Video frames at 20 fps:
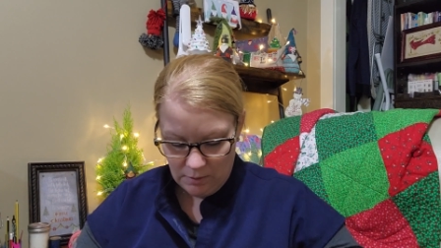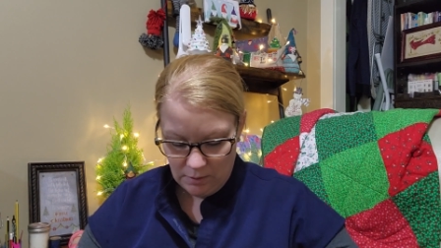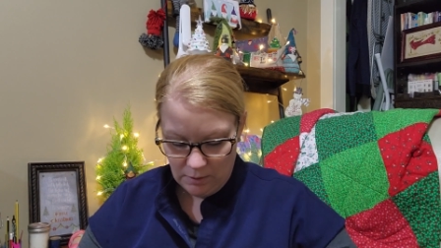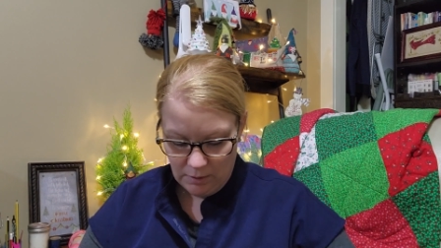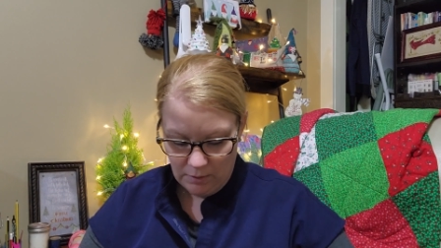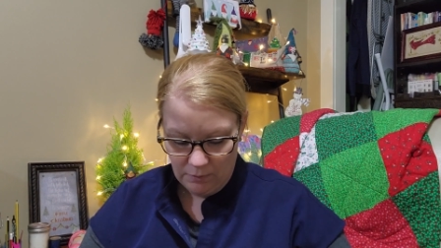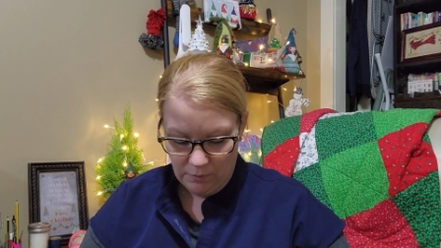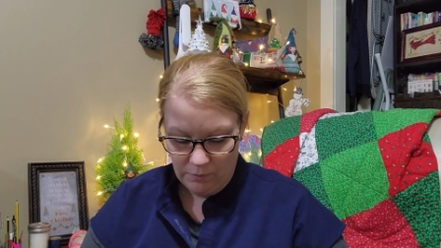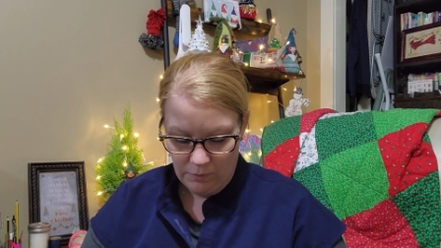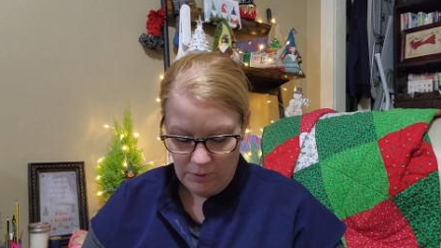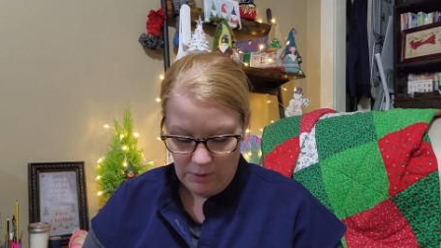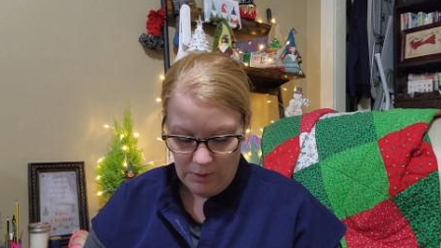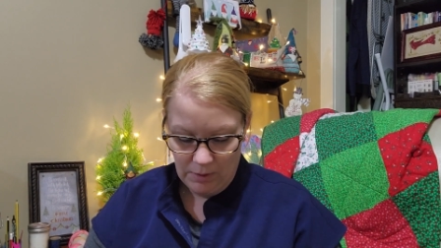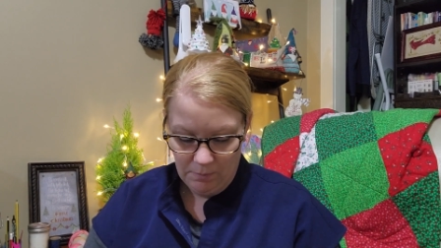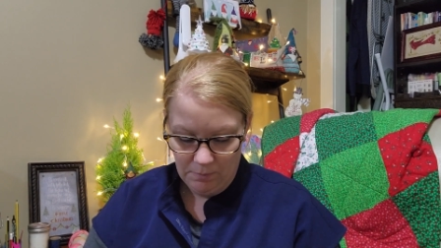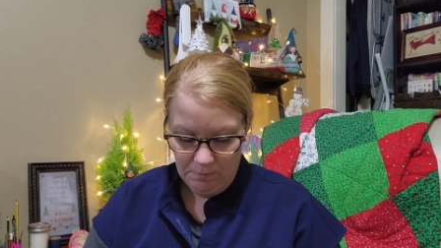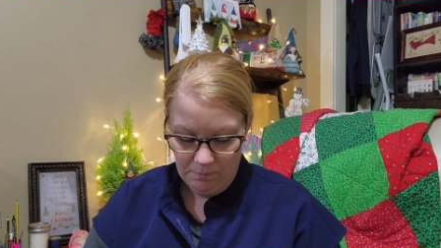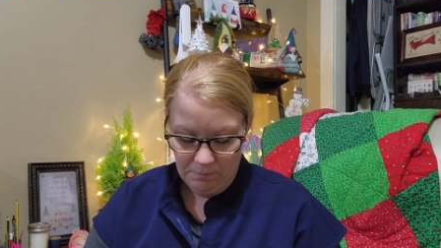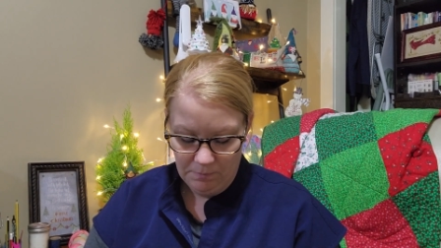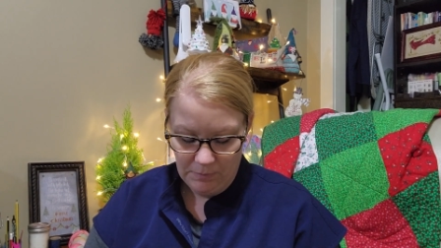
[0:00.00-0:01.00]
of
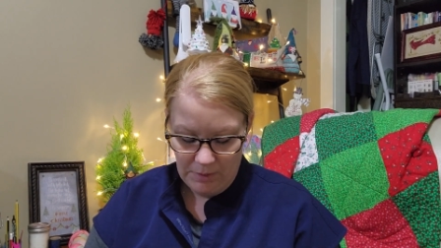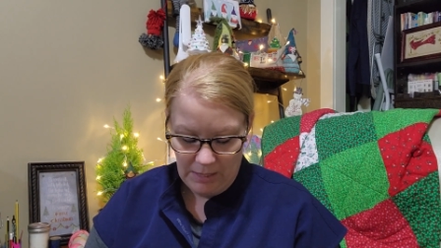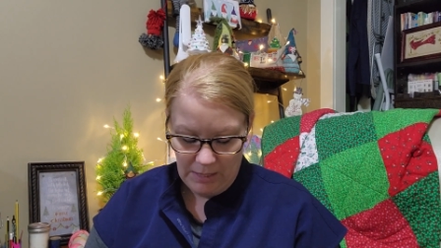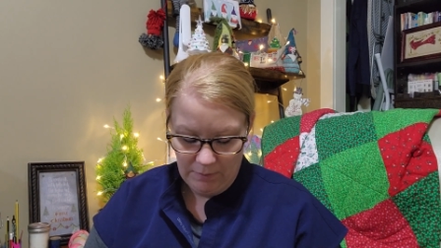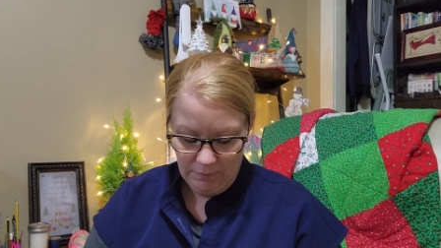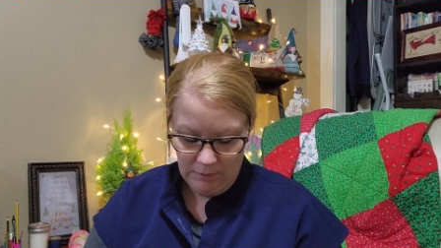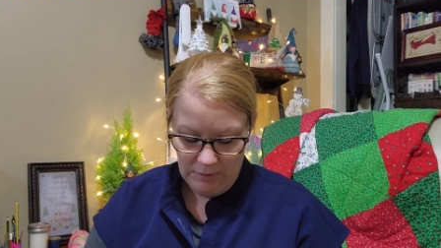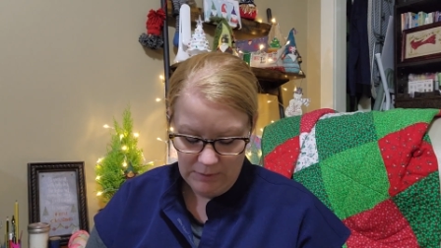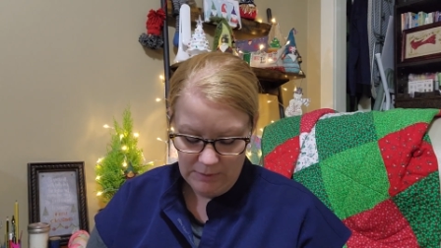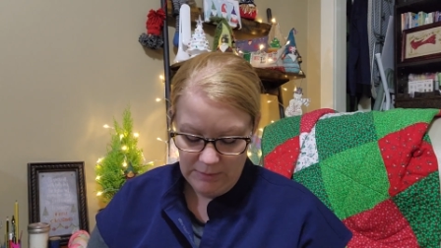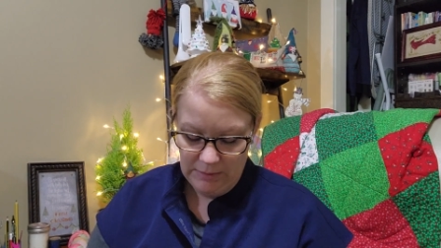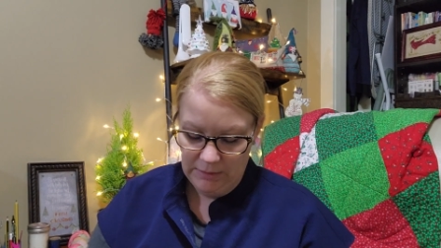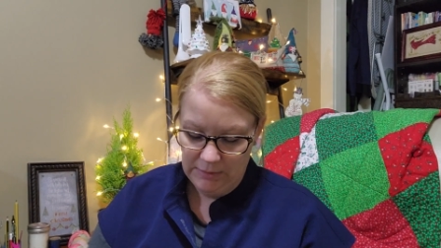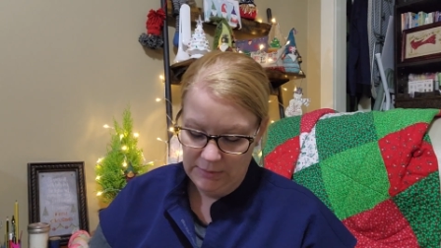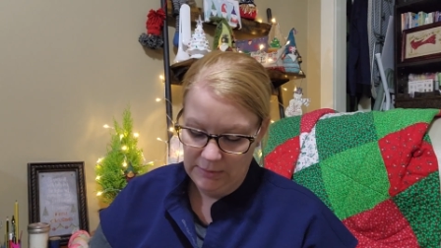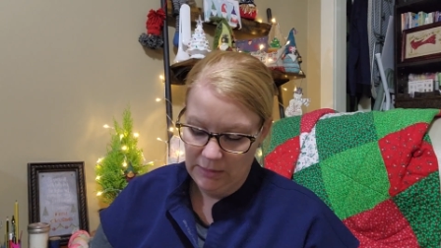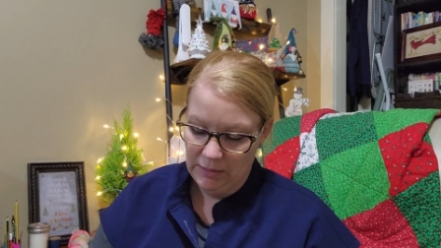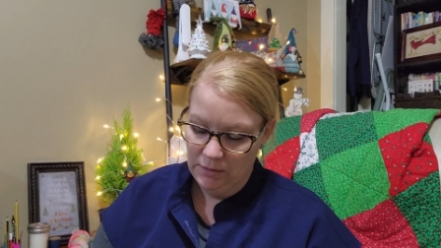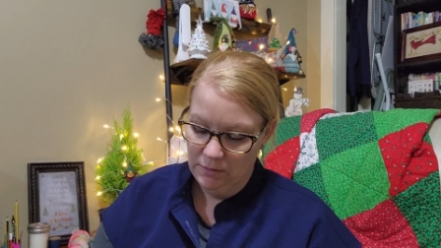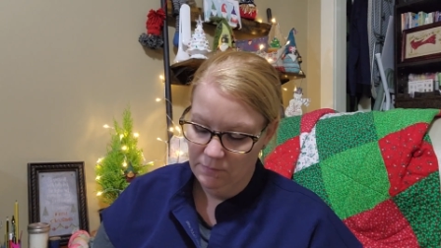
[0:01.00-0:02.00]
the advent
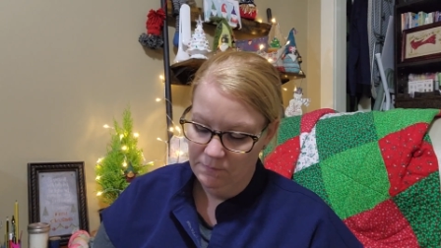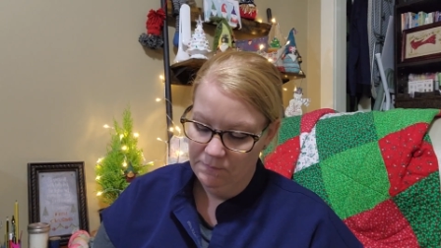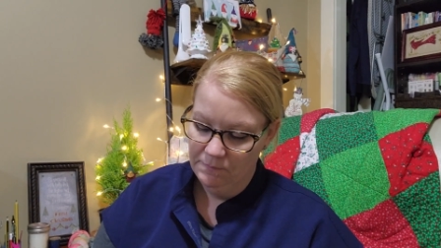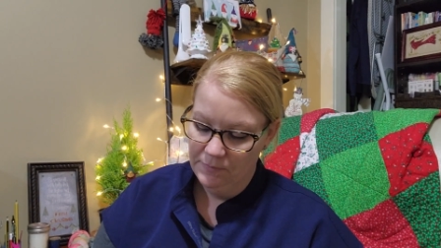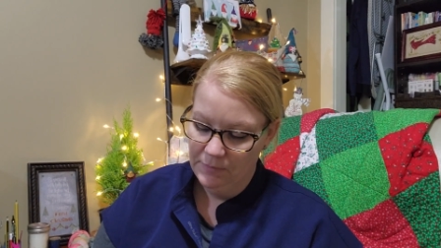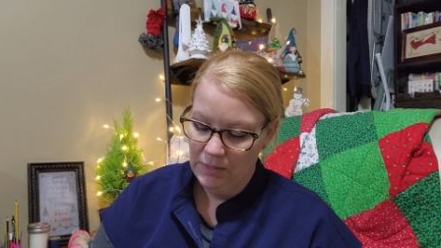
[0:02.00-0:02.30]
season.